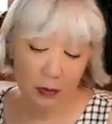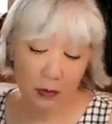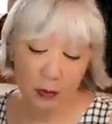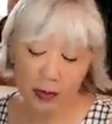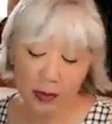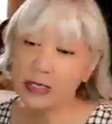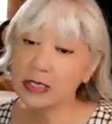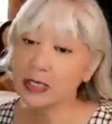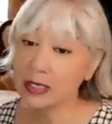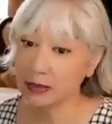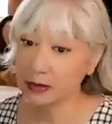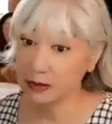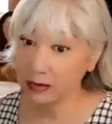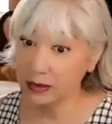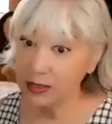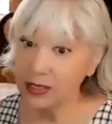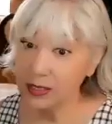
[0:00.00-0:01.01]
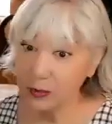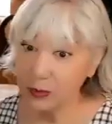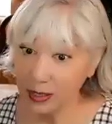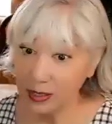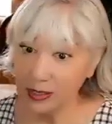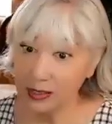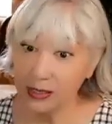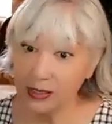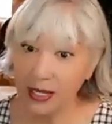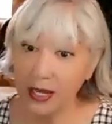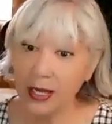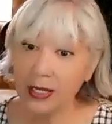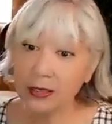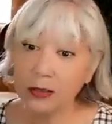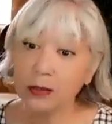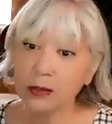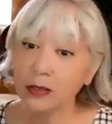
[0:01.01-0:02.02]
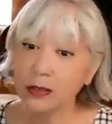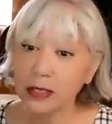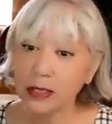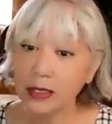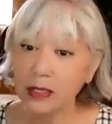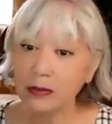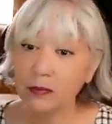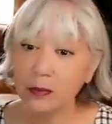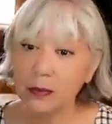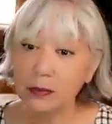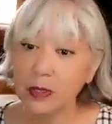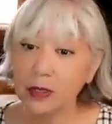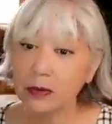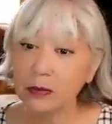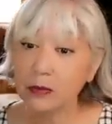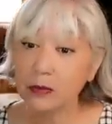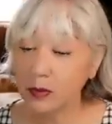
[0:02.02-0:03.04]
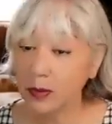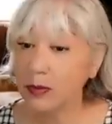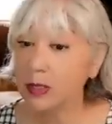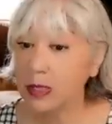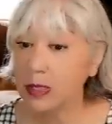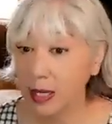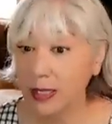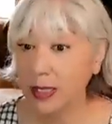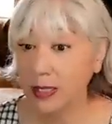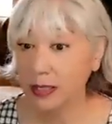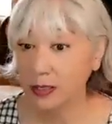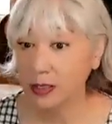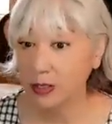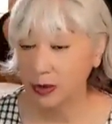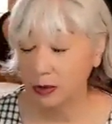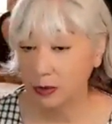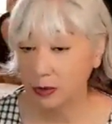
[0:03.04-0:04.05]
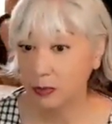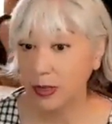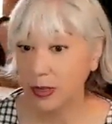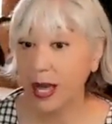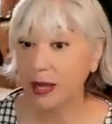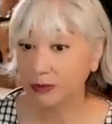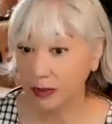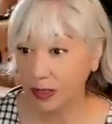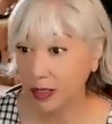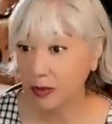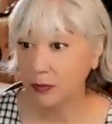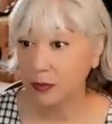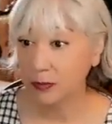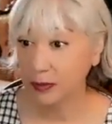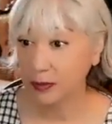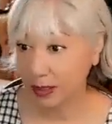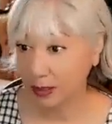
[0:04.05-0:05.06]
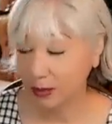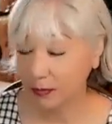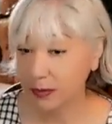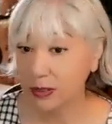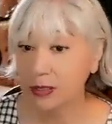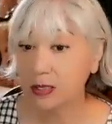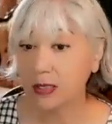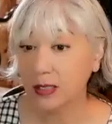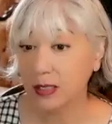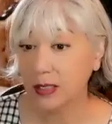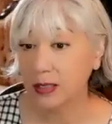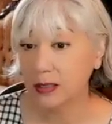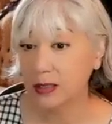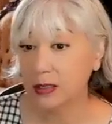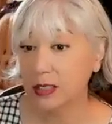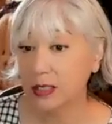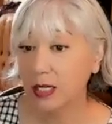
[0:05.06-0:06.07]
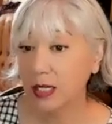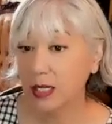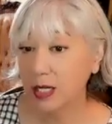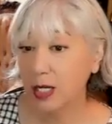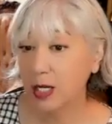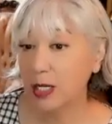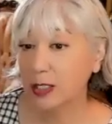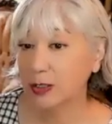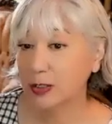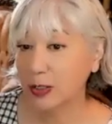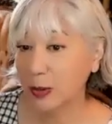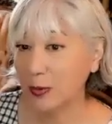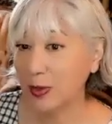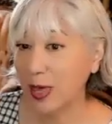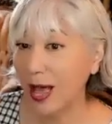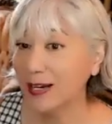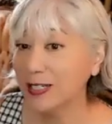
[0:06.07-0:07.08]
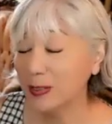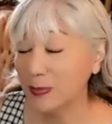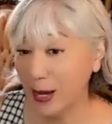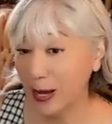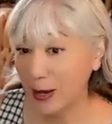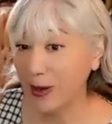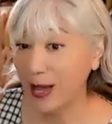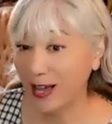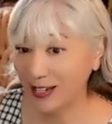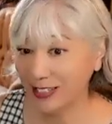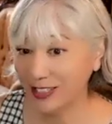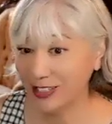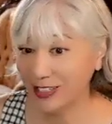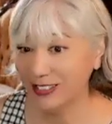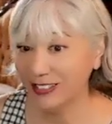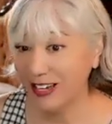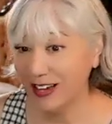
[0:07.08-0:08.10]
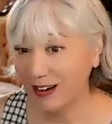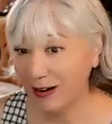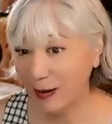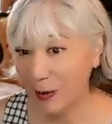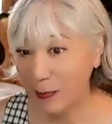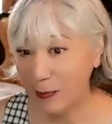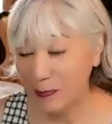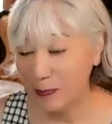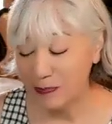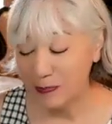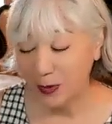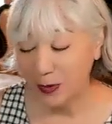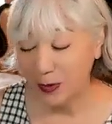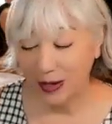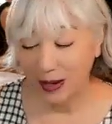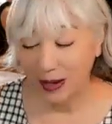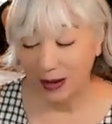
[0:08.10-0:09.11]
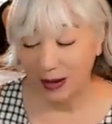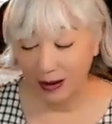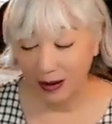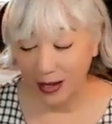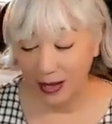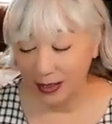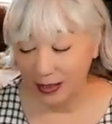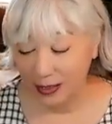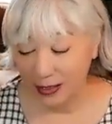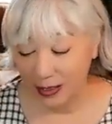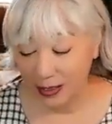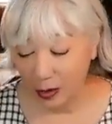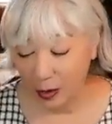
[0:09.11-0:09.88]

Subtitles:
person-centeredness was, and learning from a very young age to advocate for themselves. And so that is my passion. I